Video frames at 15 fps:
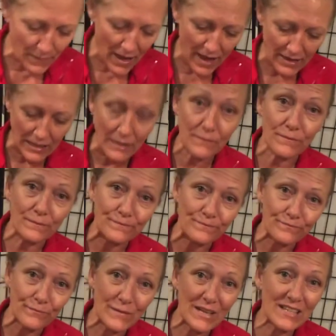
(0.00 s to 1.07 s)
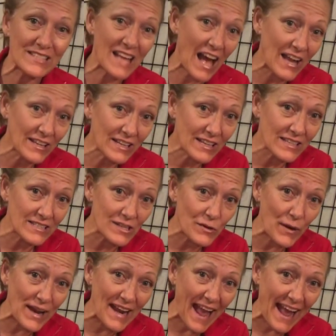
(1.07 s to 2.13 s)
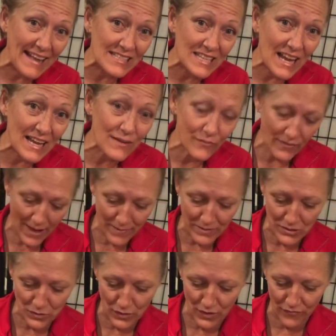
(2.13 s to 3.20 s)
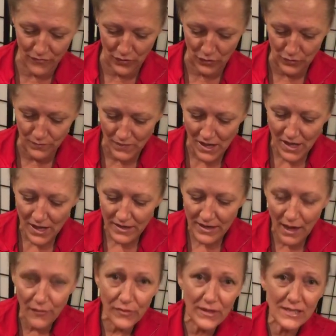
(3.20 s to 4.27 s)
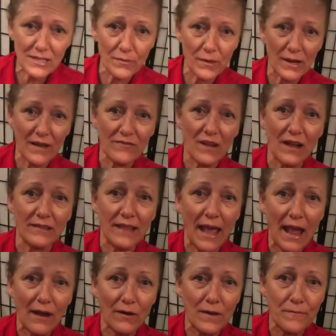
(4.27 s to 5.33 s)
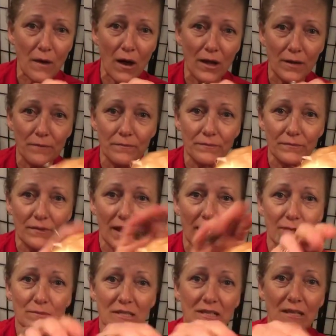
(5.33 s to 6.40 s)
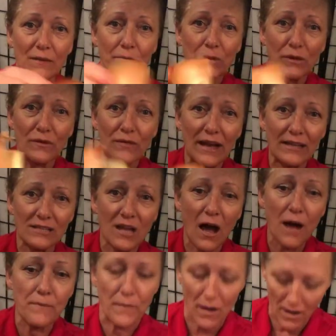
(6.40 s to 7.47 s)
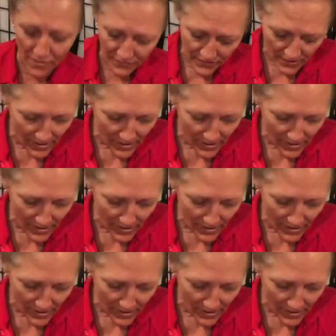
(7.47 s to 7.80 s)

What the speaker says: onion, because onion is a great anti-inflammatory food. Now this one, I've got the hairy bottom, and I'm just gonna peel that top off.